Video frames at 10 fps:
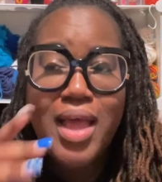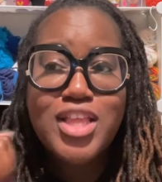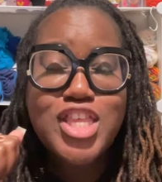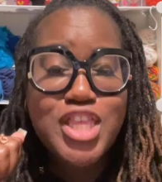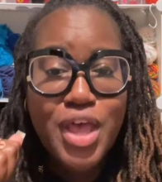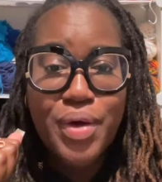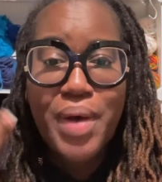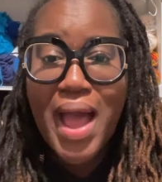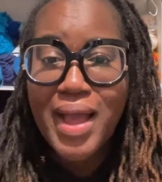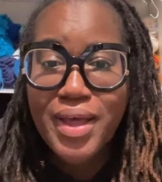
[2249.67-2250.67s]
So
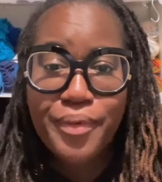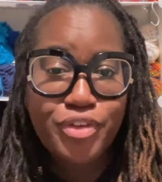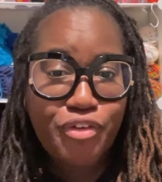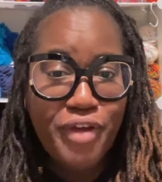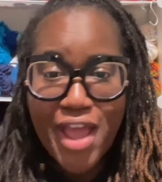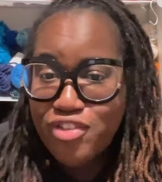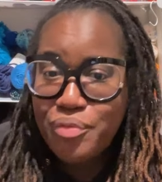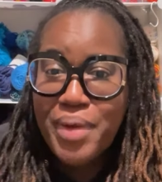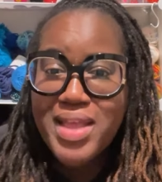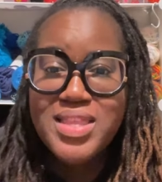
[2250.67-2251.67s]
I could
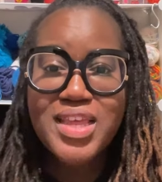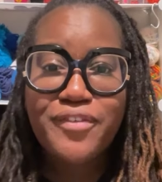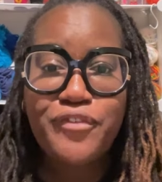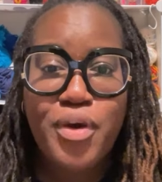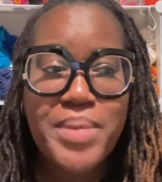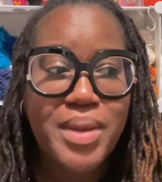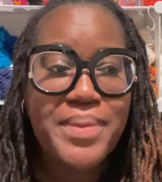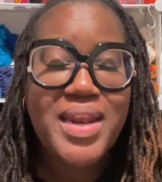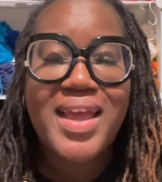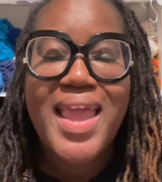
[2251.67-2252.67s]
graduate to the 4
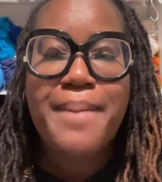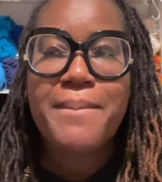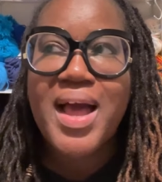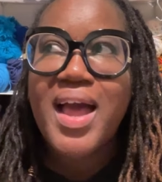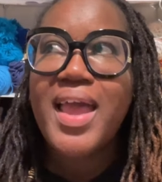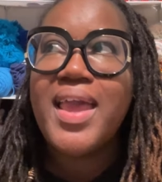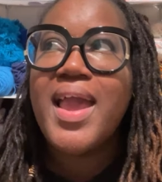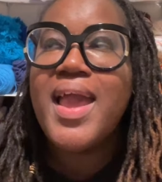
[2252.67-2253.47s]
millimeter, and my